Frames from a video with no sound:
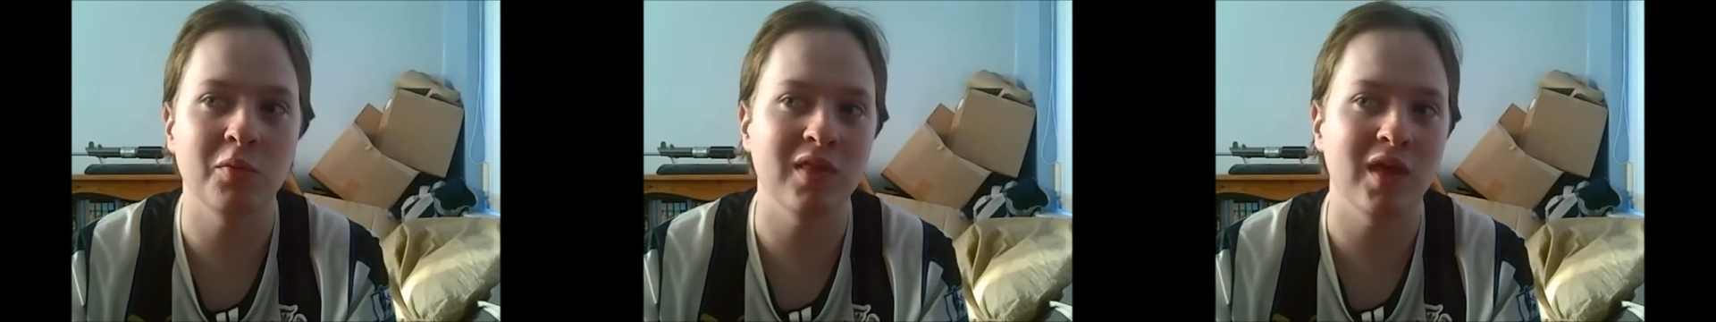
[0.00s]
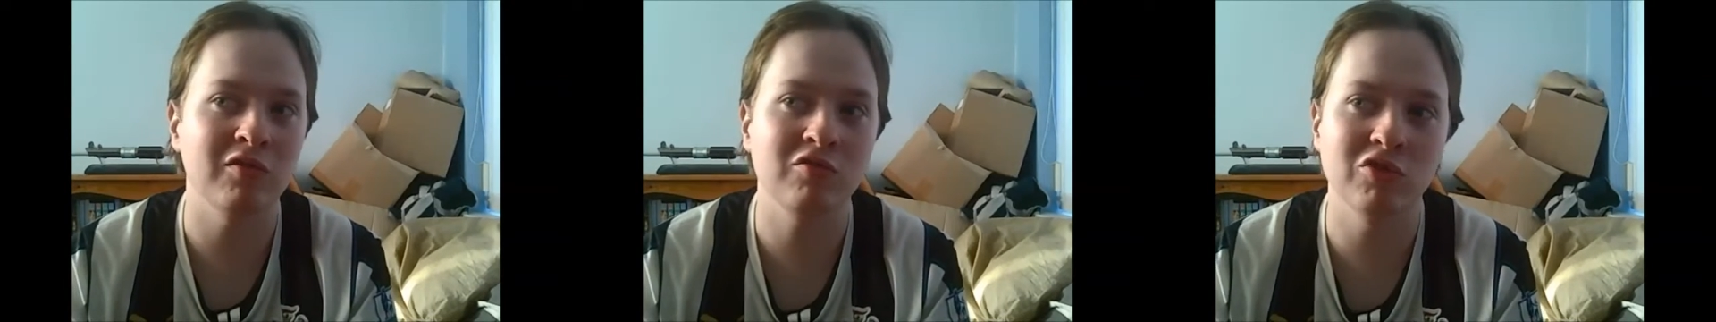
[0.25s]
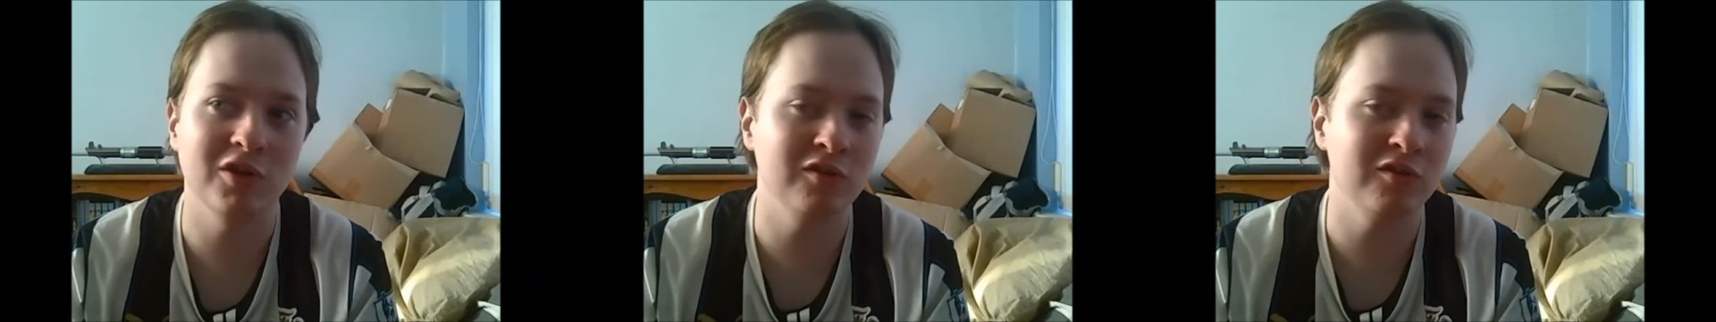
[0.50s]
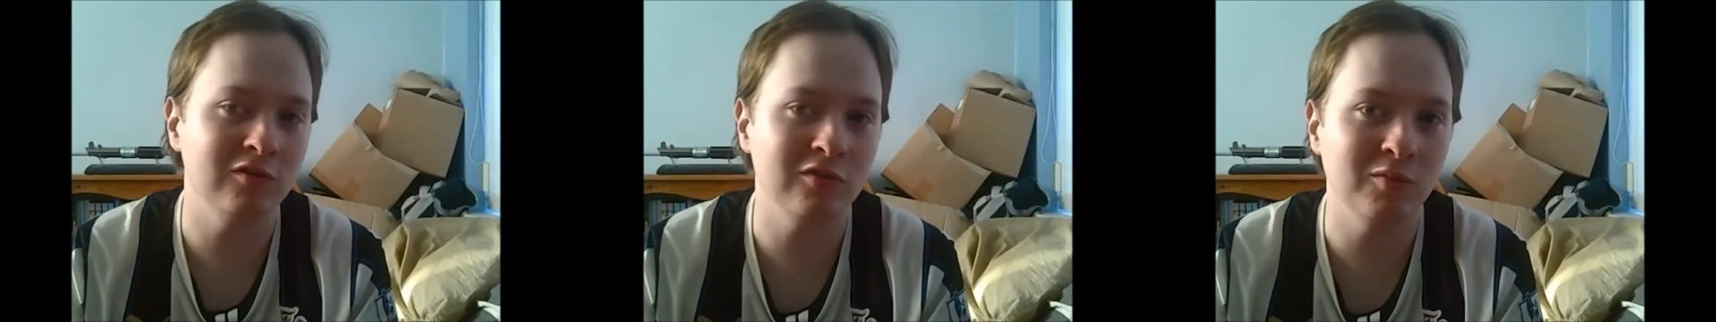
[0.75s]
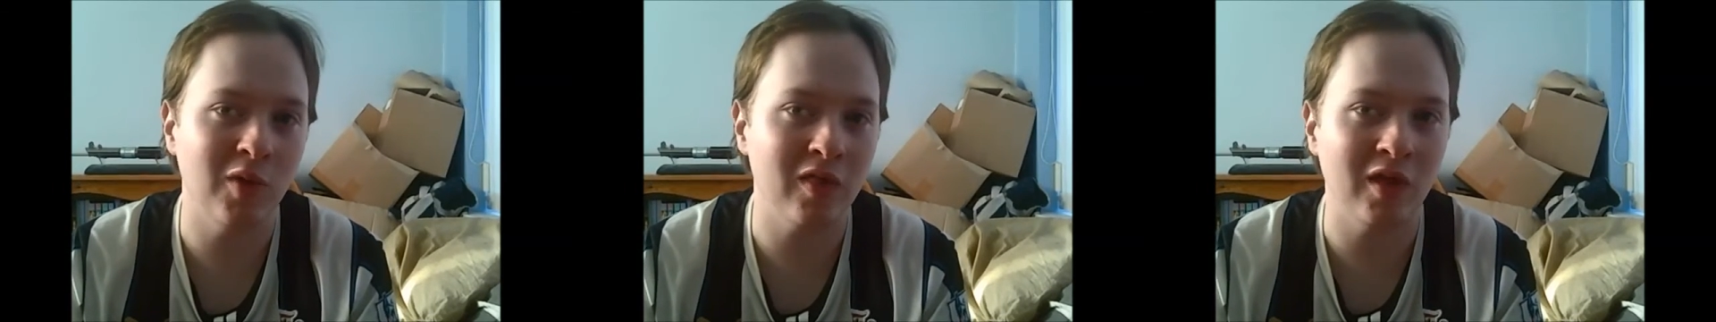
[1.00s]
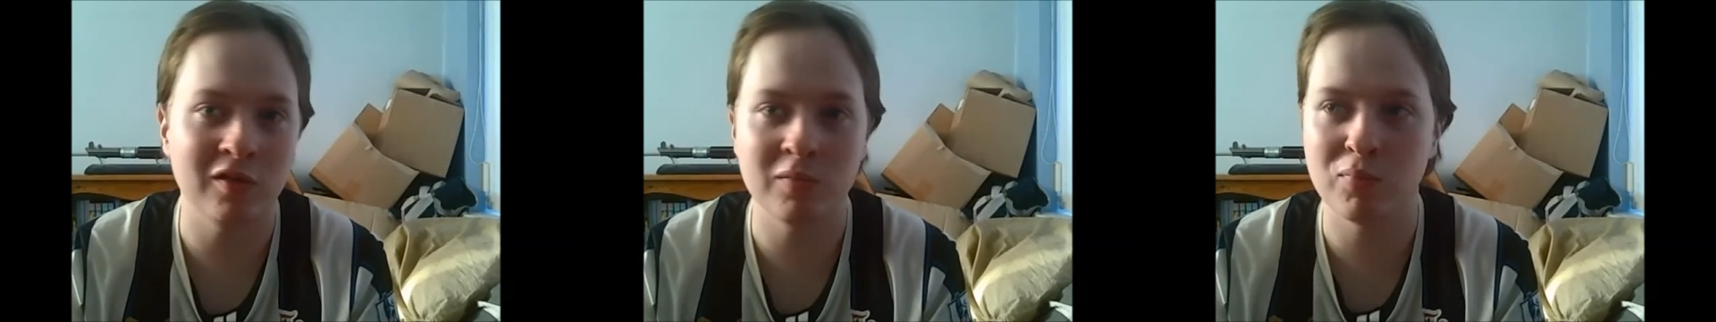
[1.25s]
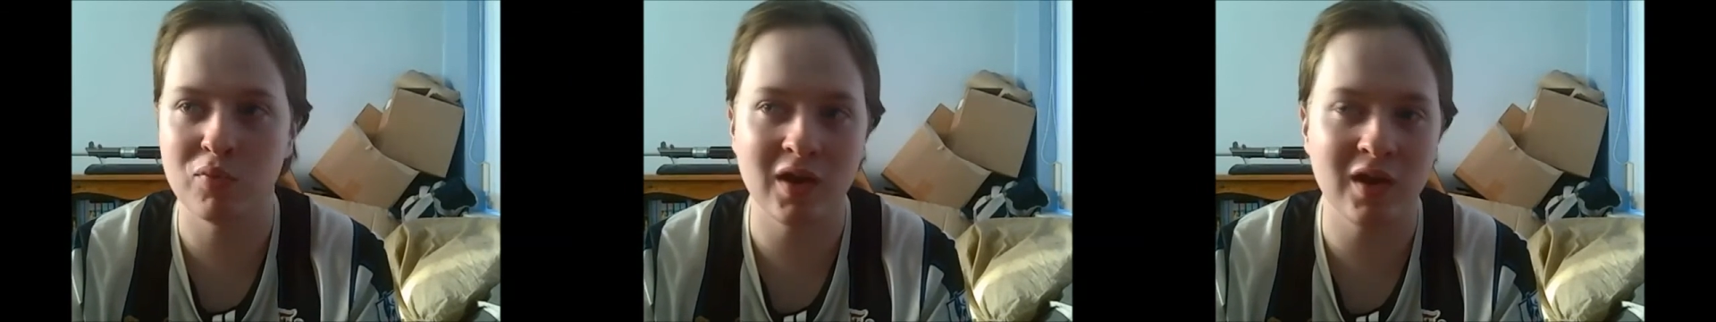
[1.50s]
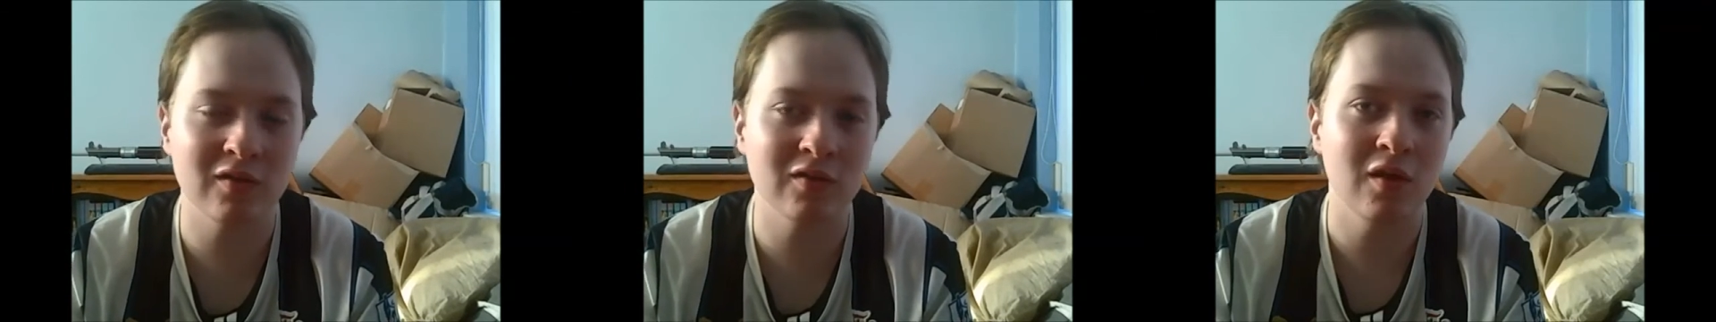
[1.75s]
whether it's criticism, whether it's
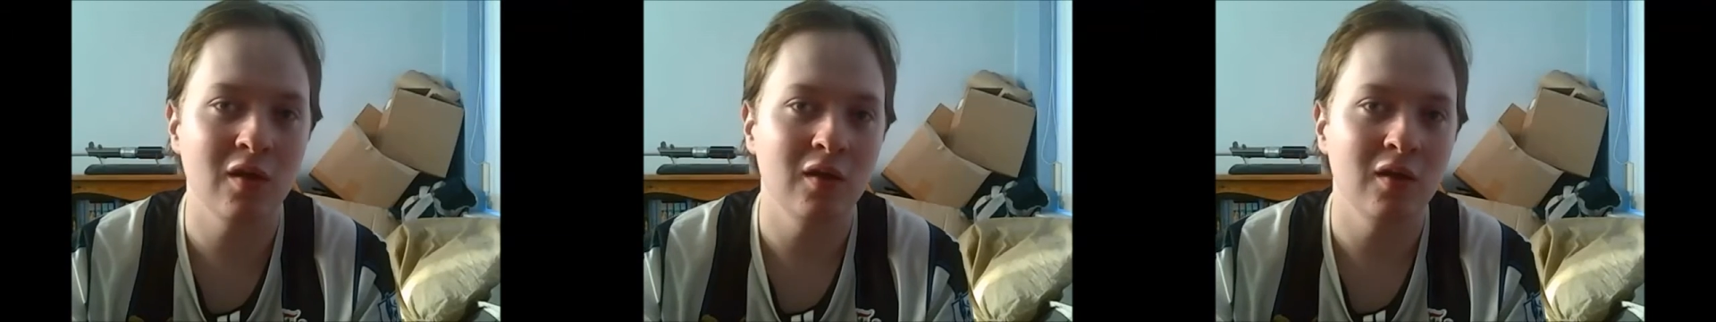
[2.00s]
praise,